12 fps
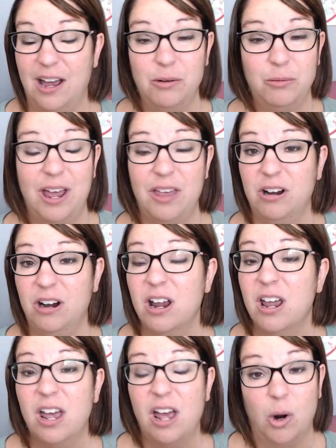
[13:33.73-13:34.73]
I'd rather
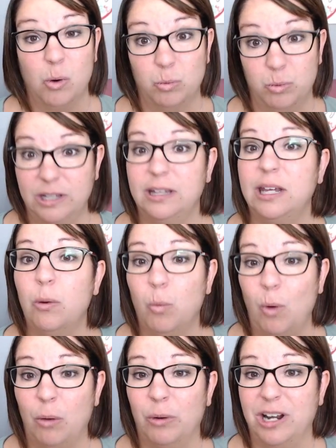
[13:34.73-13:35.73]
a really
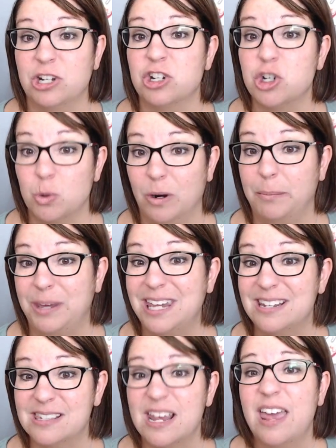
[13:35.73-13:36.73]
well-written short
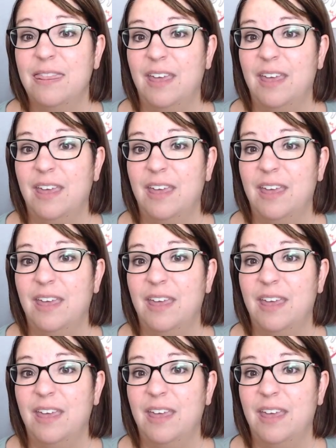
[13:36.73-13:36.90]
piece